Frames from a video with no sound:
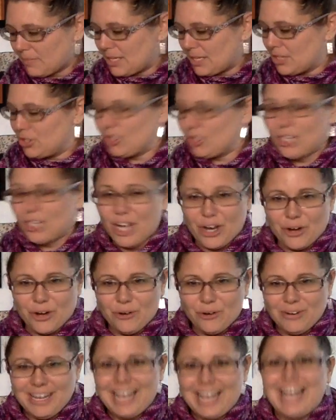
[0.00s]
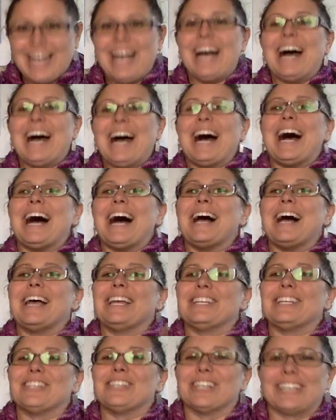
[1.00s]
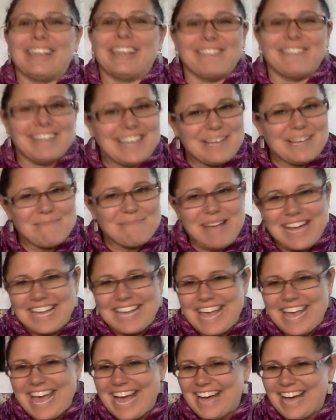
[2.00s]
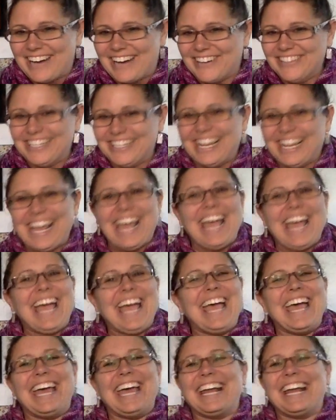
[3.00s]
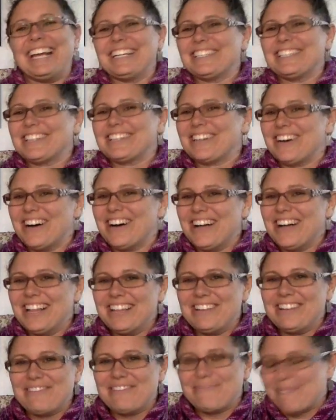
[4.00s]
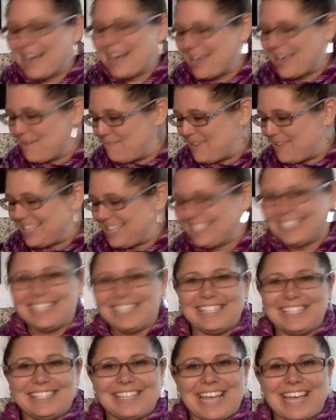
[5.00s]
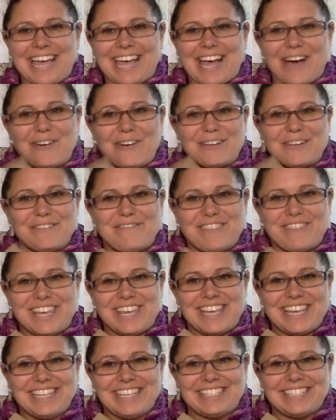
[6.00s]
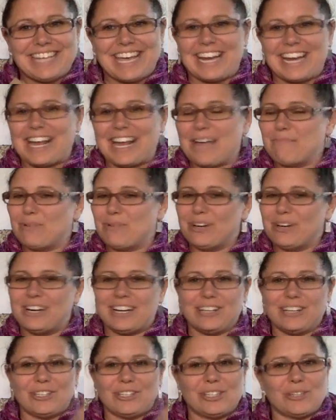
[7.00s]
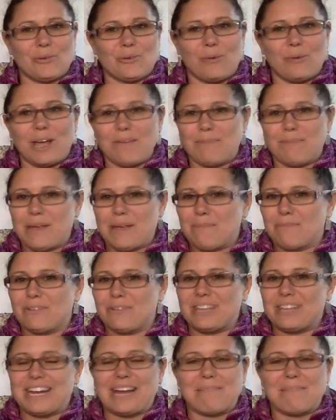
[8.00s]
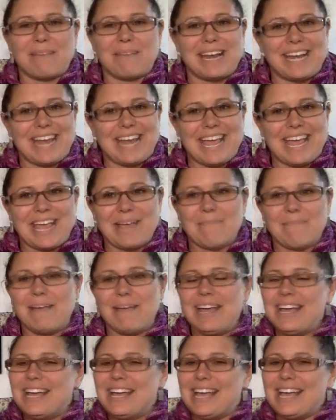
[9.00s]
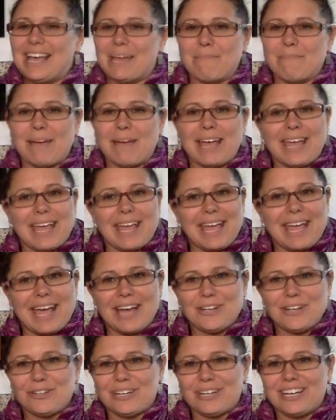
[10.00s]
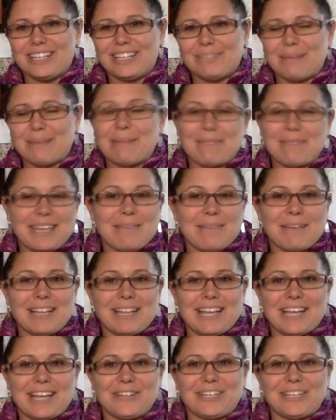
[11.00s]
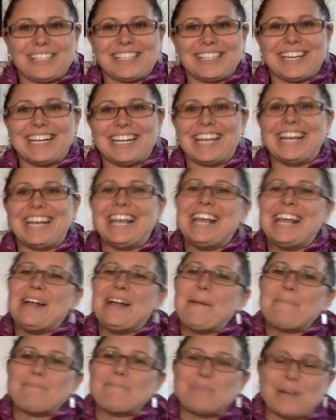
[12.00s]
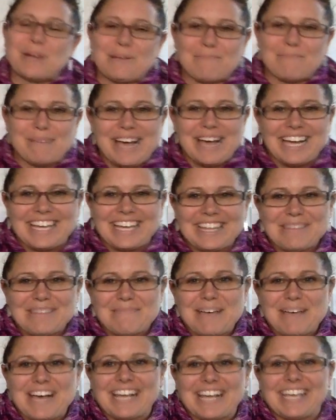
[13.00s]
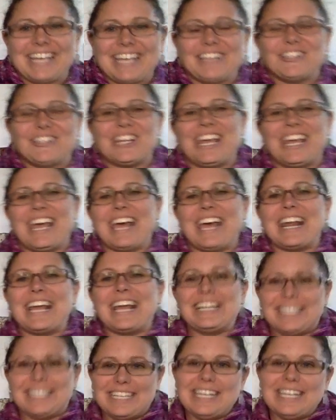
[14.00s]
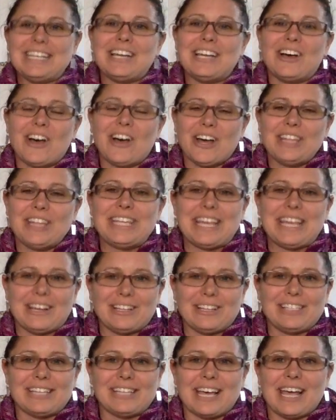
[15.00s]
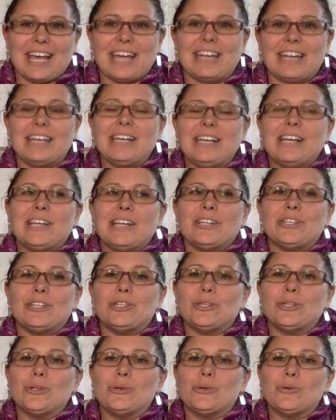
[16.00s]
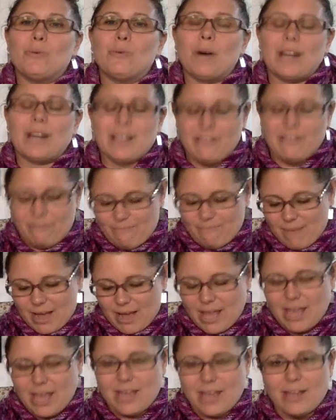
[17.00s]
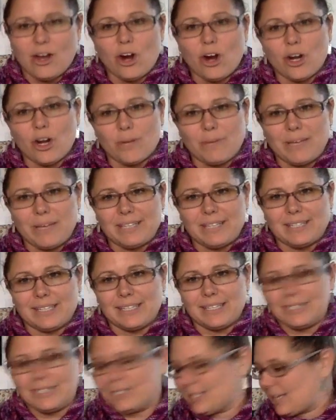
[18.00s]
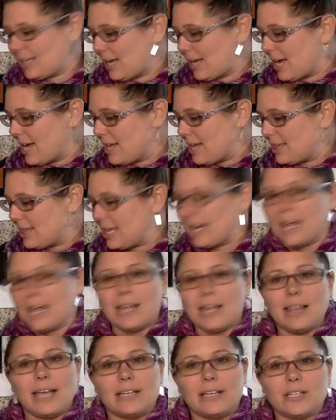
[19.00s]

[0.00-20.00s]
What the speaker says: So I took everything back out, and I took all of my pieces out of these, and I put it in just a white paper that had my name and my address, my email address on it, put it back in the package, and I did on the outside do one of my art pieces that I like